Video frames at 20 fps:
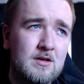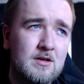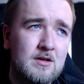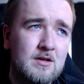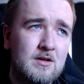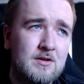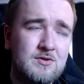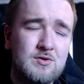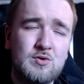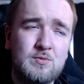
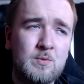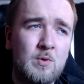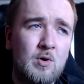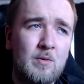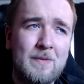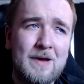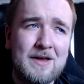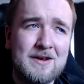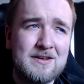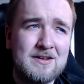I'll talk more
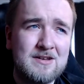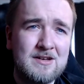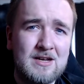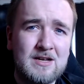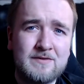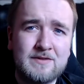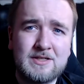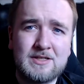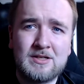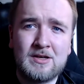about it
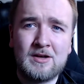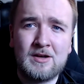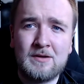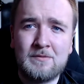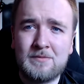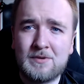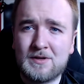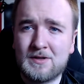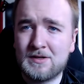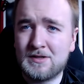another time
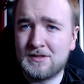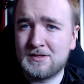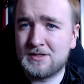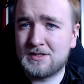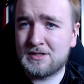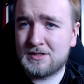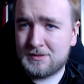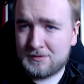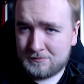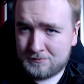
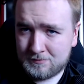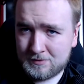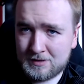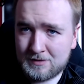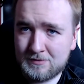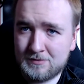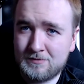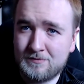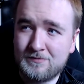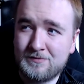because, well,
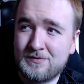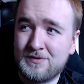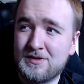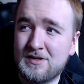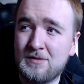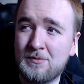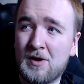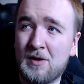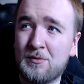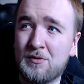you
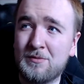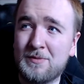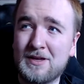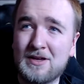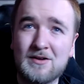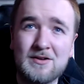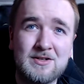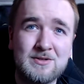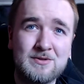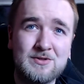might want to be
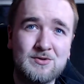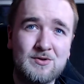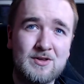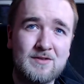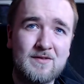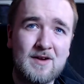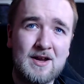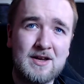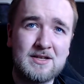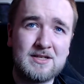going to enjoy the
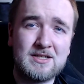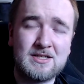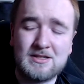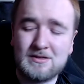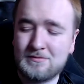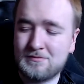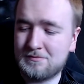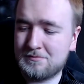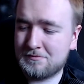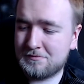race.
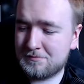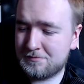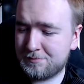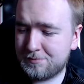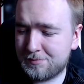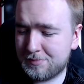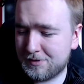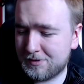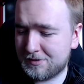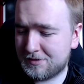
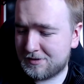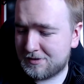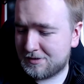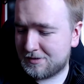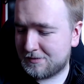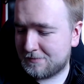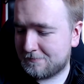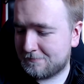But